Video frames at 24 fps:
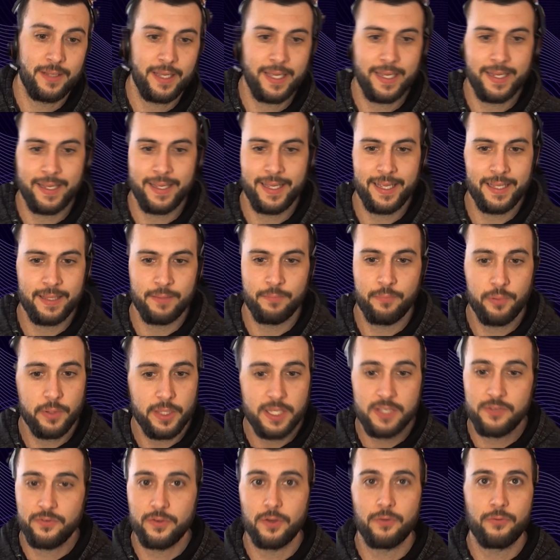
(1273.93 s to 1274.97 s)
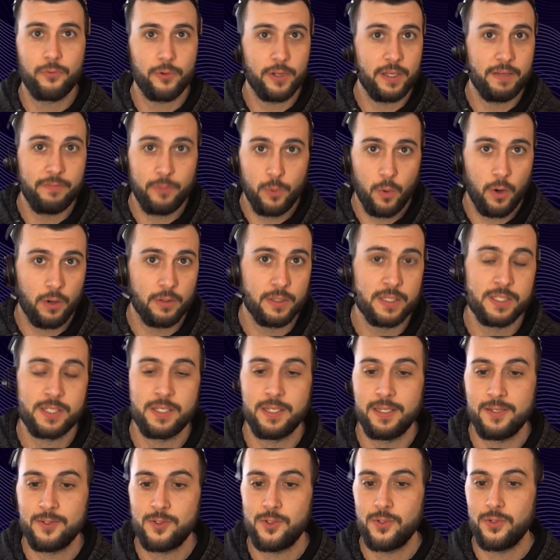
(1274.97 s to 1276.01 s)
and please feel free if you are
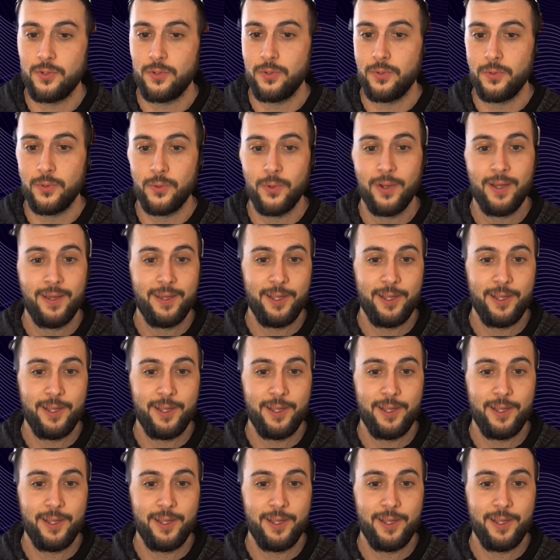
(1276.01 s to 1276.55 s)
listening to,